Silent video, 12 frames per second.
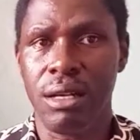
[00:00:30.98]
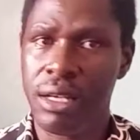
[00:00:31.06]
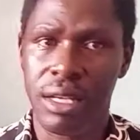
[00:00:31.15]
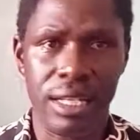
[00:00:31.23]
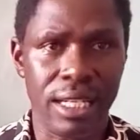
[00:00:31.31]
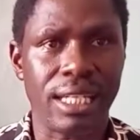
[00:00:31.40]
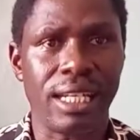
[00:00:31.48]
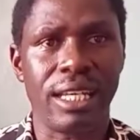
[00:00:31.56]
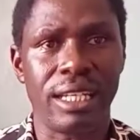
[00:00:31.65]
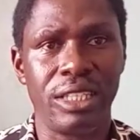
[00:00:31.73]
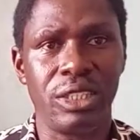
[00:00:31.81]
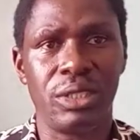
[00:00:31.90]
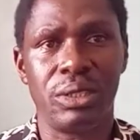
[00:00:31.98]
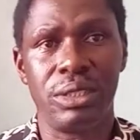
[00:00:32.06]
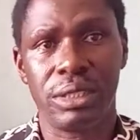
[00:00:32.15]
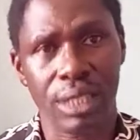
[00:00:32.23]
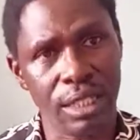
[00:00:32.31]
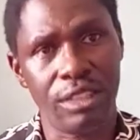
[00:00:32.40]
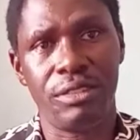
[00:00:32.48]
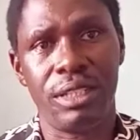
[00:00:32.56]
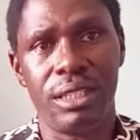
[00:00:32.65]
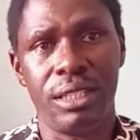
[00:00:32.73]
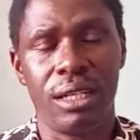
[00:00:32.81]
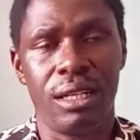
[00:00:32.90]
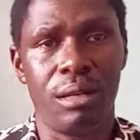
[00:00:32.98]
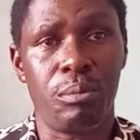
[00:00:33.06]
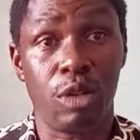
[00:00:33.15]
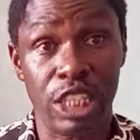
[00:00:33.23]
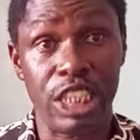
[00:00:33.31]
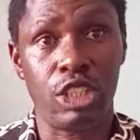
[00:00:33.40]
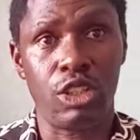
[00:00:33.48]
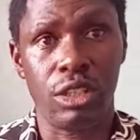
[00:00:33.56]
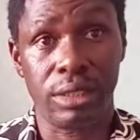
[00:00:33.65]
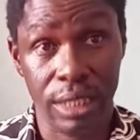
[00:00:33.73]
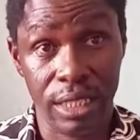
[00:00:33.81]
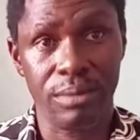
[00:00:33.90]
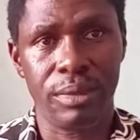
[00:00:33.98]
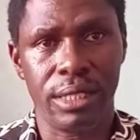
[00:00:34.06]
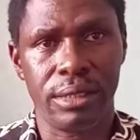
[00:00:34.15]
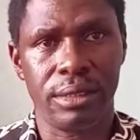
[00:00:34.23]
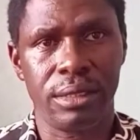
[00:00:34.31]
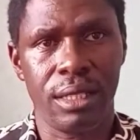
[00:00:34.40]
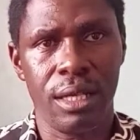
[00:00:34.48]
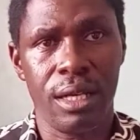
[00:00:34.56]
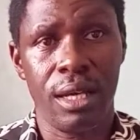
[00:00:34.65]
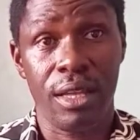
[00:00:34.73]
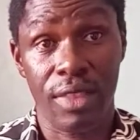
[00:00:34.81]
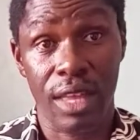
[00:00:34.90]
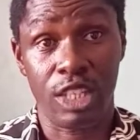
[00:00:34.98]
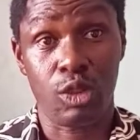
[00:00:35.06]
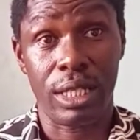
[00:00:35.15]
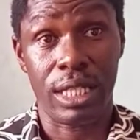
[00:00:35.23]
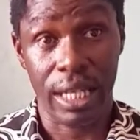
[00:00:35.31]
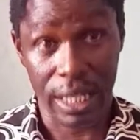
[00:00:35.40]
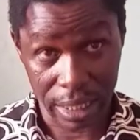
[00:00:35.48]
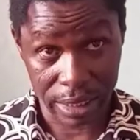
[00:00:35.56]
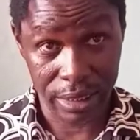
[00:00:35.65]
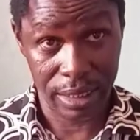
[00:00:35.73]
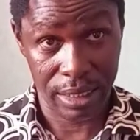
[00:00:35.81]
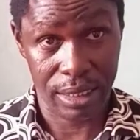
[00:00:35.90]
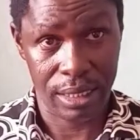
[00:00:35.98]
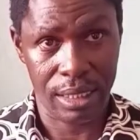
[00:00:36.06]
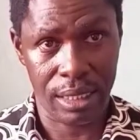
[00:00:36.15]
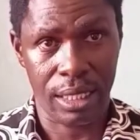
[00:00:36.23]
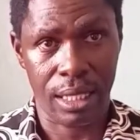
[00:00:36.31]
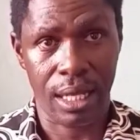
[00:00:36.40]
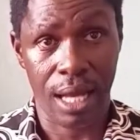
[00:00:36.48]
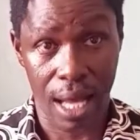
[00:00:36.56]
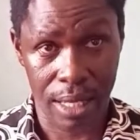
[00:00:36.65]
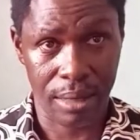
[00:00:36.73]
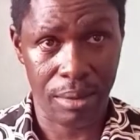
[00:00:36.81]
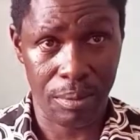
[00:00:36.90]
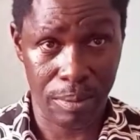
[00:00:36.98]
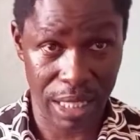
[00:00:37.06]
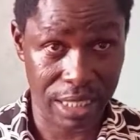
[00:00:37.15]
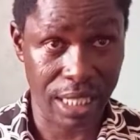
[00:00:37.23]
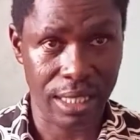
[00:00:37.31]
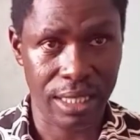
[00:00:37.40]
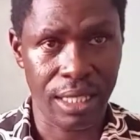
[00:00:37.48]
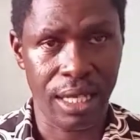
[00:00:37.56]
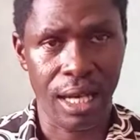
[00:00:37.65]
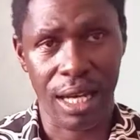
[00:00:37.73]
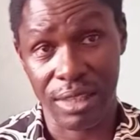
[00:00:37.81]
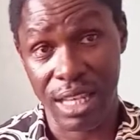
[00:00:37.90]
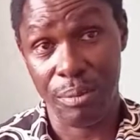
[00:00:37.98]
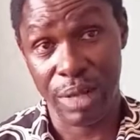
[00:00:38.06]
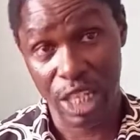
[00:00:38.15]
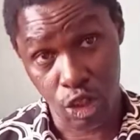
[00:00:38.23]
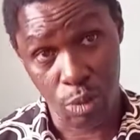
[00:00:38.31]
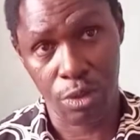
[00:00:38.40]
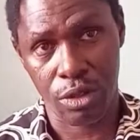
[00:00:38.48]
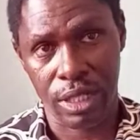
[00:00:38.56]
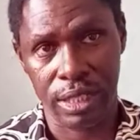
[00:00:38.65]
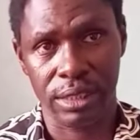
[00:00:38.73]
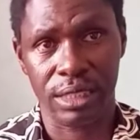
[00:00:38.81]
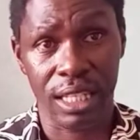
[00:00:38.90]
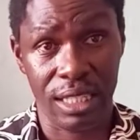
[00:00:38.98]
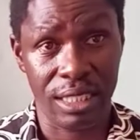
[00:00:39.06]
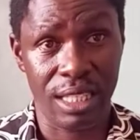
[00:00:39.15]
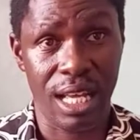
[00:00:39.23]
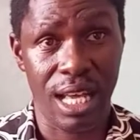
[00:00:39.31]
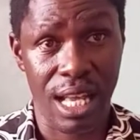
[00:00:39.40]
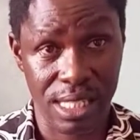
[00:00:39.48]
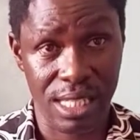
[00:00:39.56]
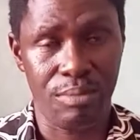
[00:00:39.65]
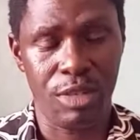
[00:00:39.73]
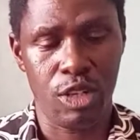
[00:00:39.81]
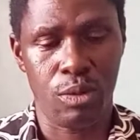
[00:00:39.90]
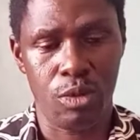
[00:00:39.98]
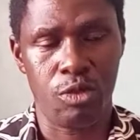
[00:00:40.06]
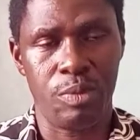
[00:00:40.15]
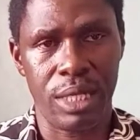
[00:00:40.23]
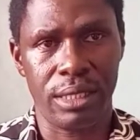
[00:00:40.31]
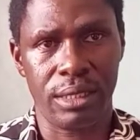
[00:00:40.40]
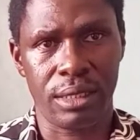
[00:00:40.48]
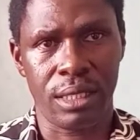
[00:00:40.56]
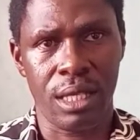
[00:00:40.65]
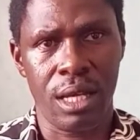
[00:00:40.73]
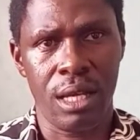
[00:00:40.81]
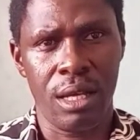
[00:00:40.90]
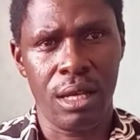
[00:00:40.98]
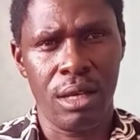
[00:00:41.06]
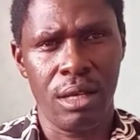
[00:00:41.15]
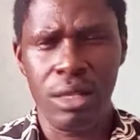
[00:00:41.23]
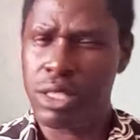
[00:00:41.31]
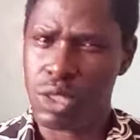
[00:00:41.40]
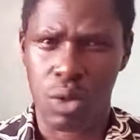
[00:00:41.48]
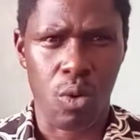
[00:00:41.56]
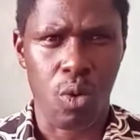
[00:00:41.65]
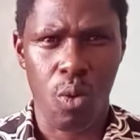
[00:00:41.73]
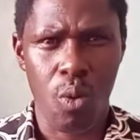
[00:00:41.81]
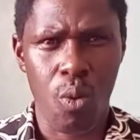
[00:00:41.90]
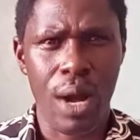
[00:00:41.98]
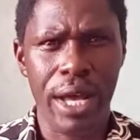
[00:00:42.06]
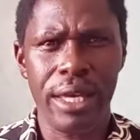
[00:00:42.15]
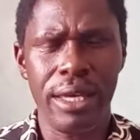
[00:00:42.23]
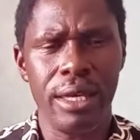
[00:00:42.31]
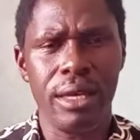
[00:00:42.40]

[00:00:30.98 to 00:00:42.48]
declarations and even political statements that were directed majorly at their main opponents, that is the Azimio movement. So why